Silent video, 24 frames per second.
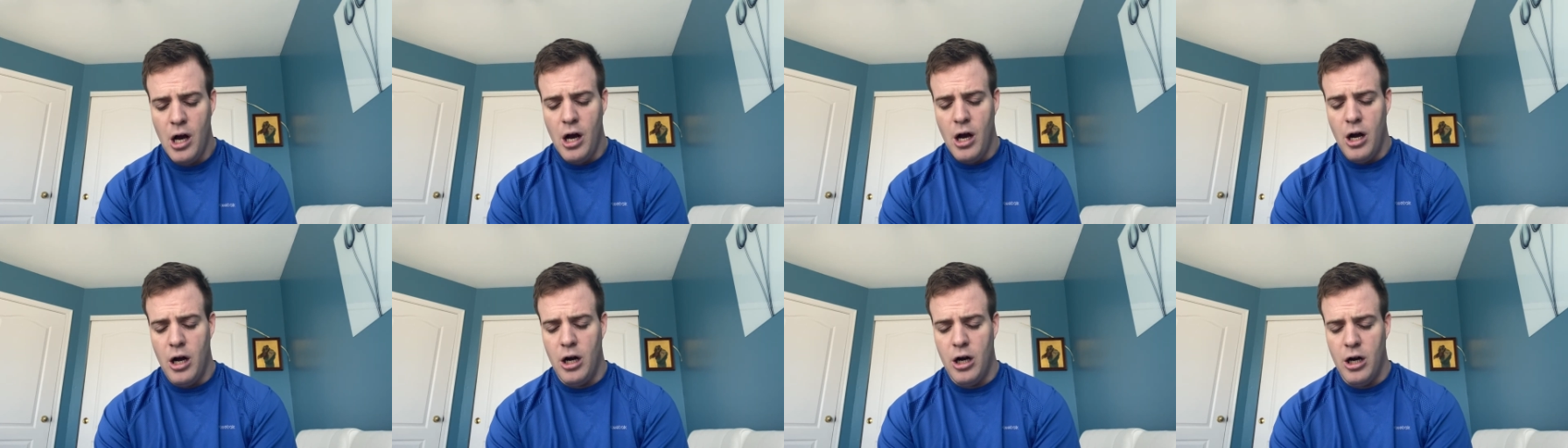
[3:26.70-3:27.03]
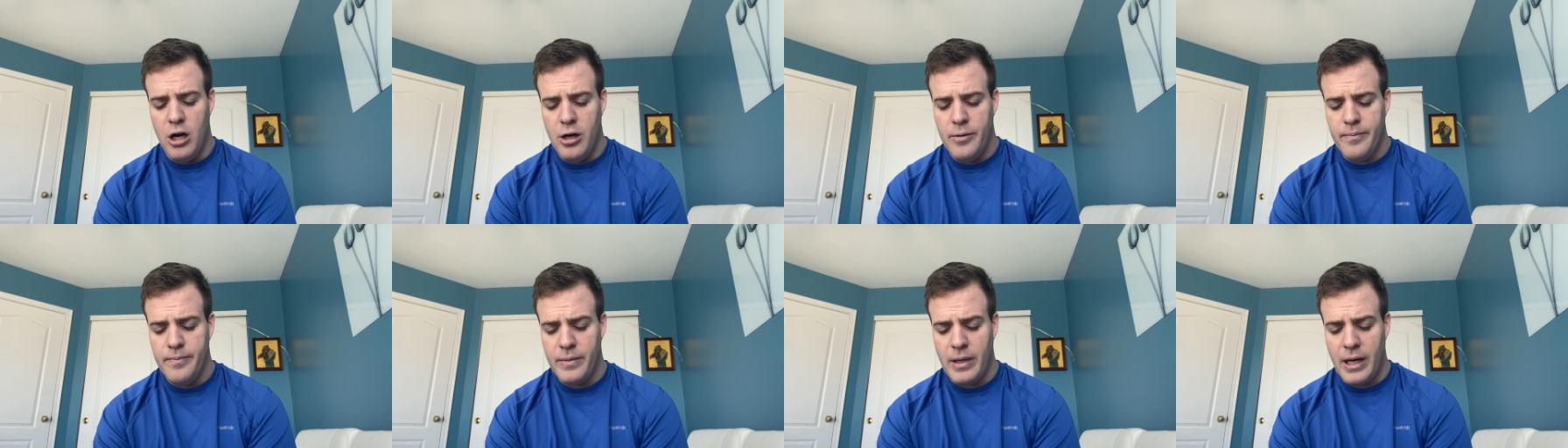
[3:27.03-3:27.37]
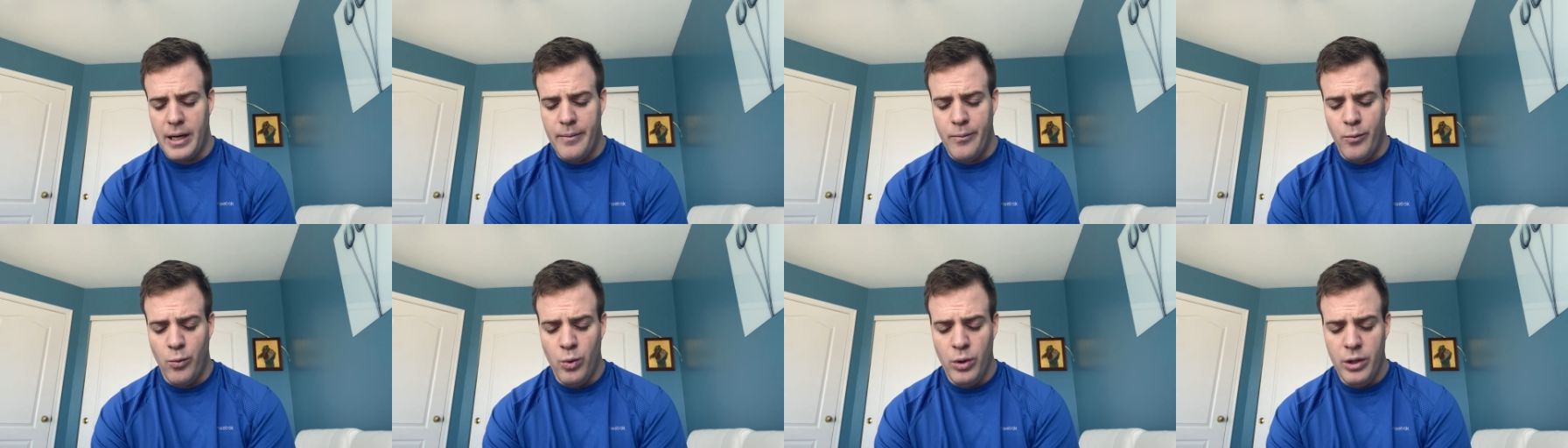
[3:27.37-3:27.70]
Um,
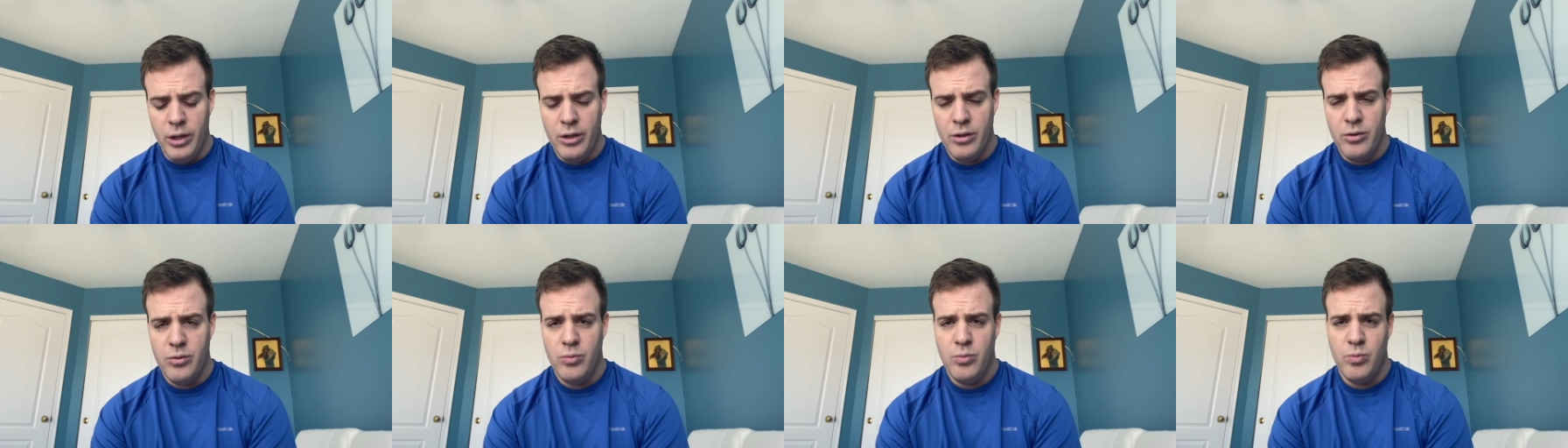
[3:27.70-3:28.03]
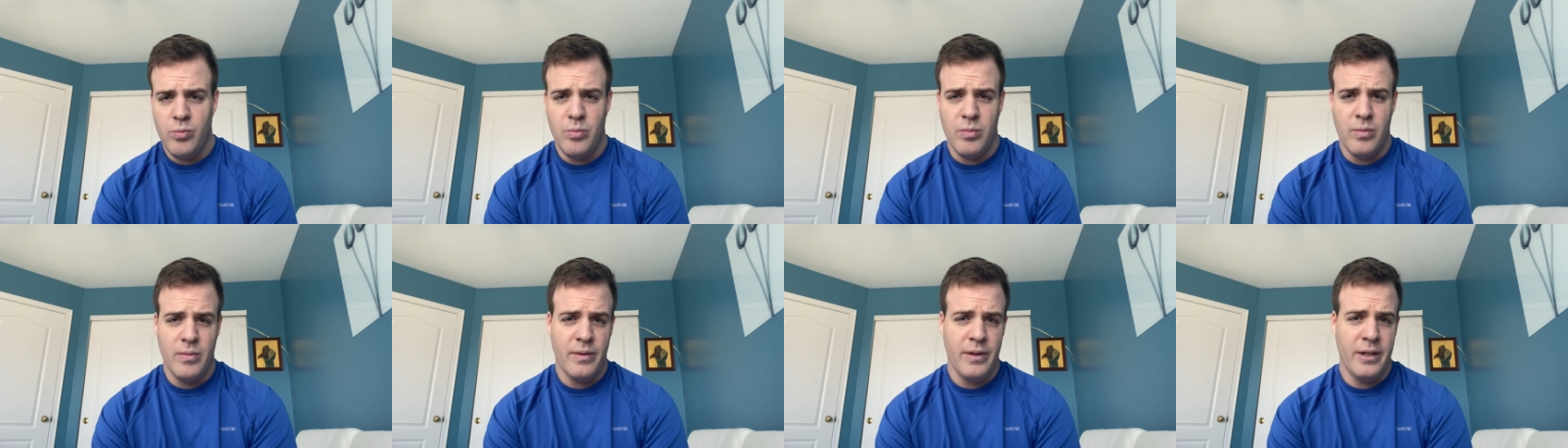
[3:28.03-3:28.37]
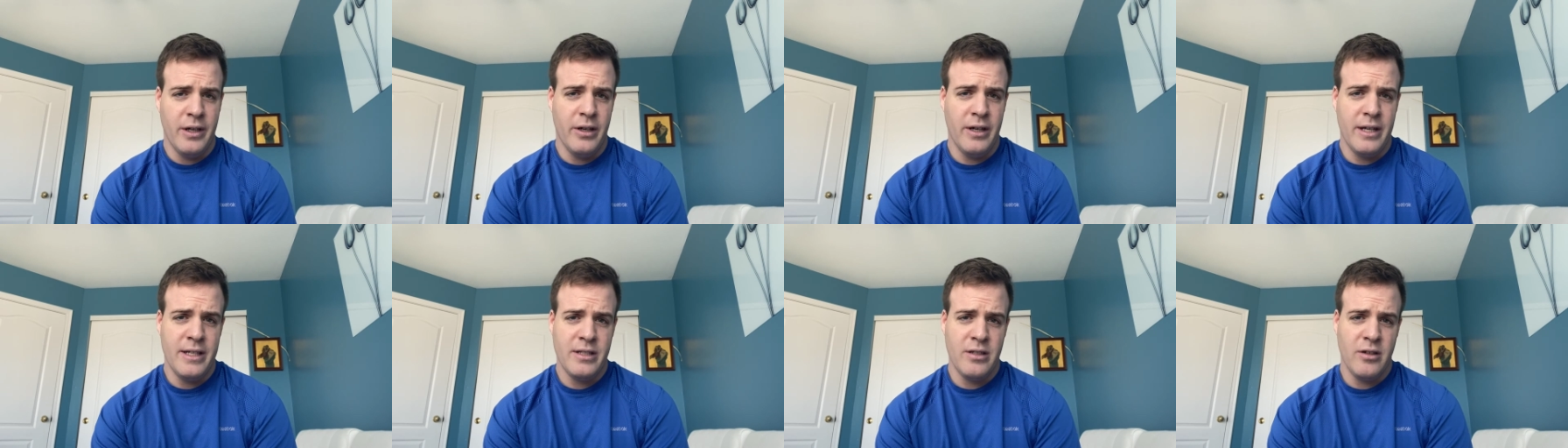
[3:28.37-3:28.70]
I will,
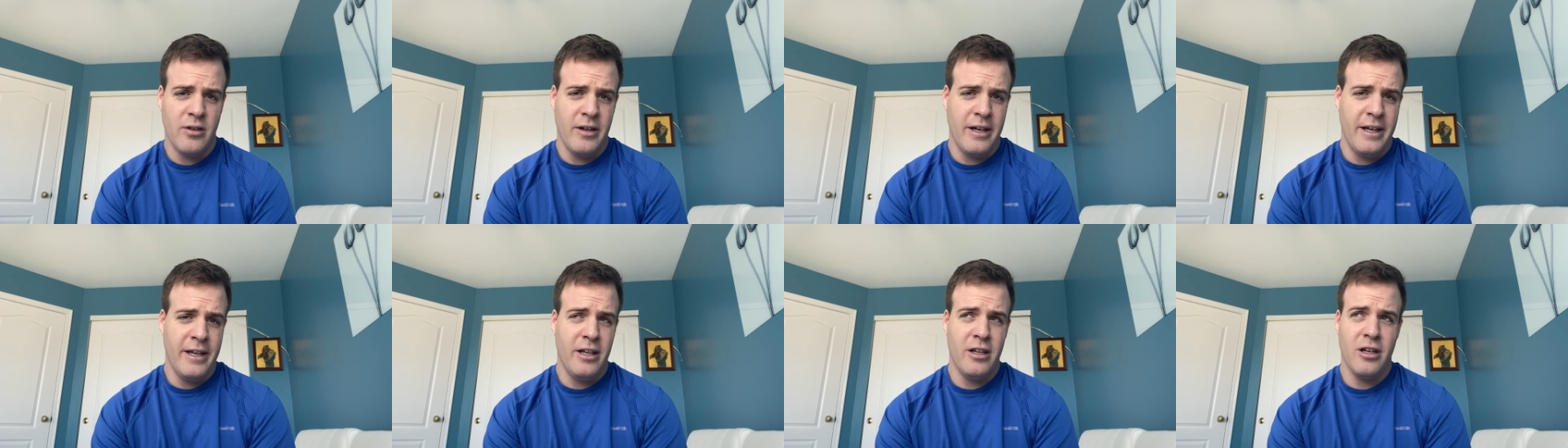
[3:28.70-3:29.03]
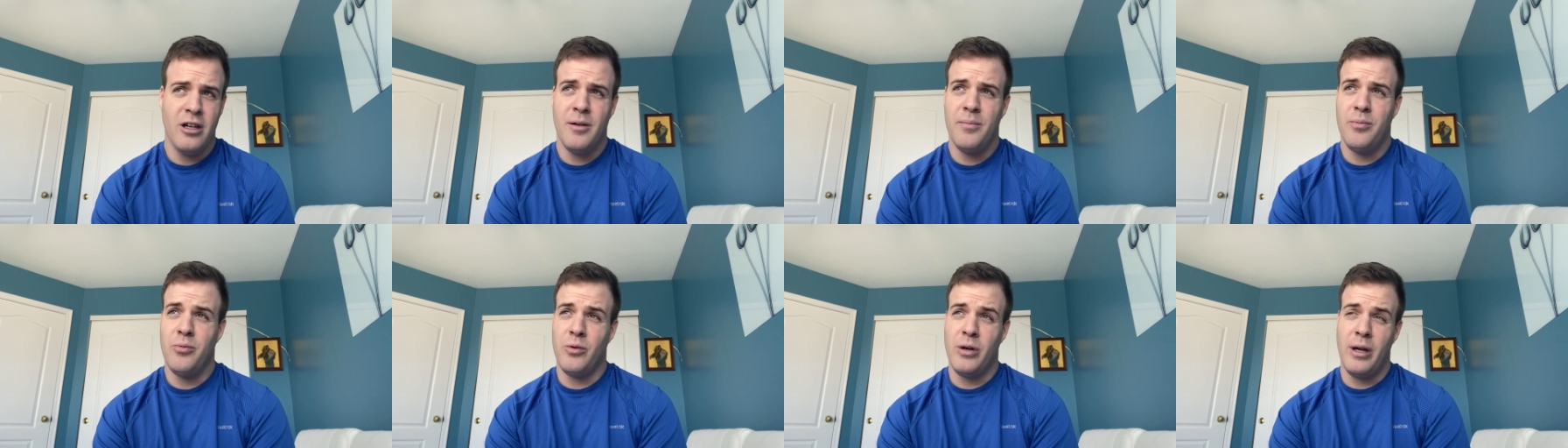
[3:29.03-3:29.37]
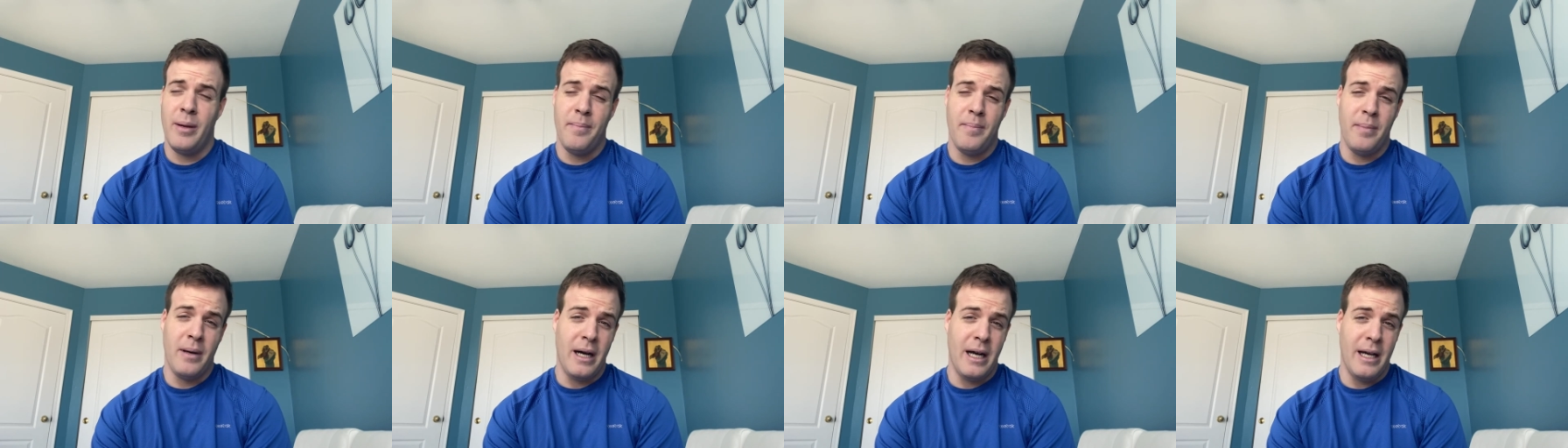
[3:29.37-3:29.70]
there is a lake up
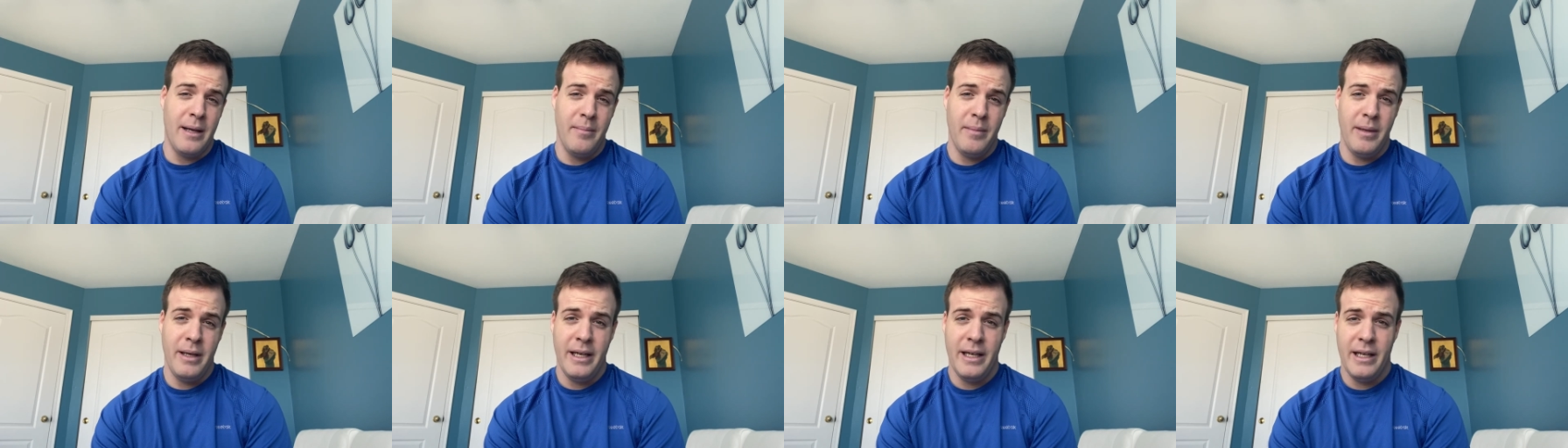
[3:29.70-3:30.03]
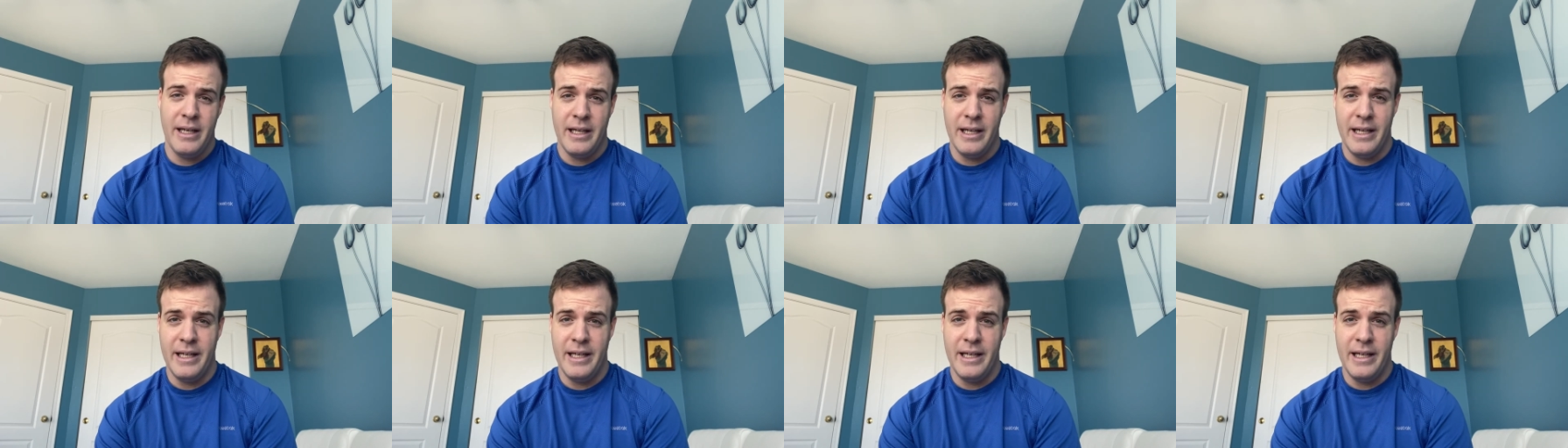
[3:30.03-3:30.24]
right by me.